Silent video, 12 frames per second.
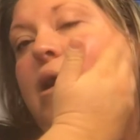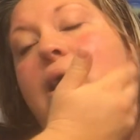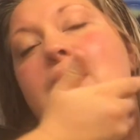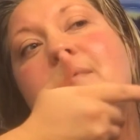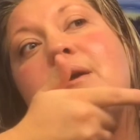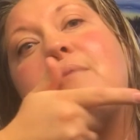
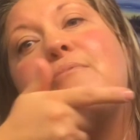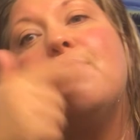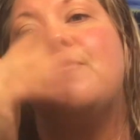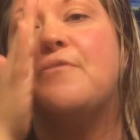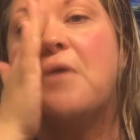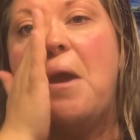eye makeup
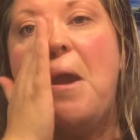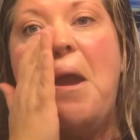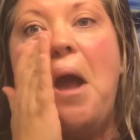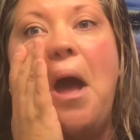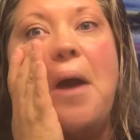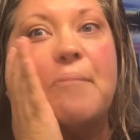remover.
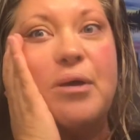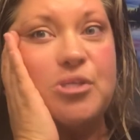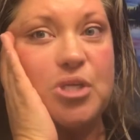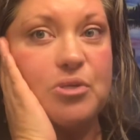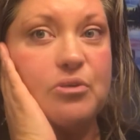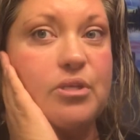I
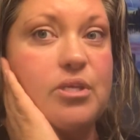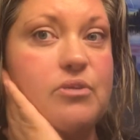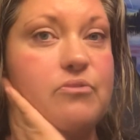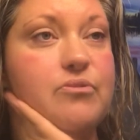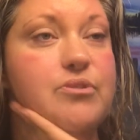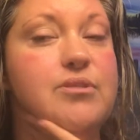generally
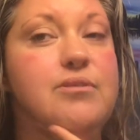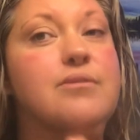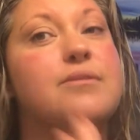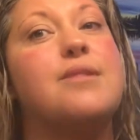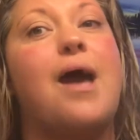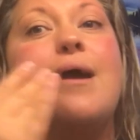use
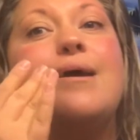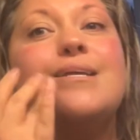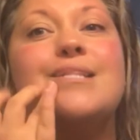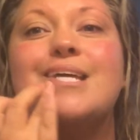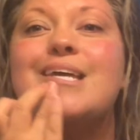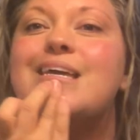that
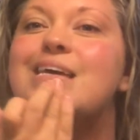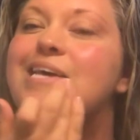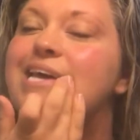at night,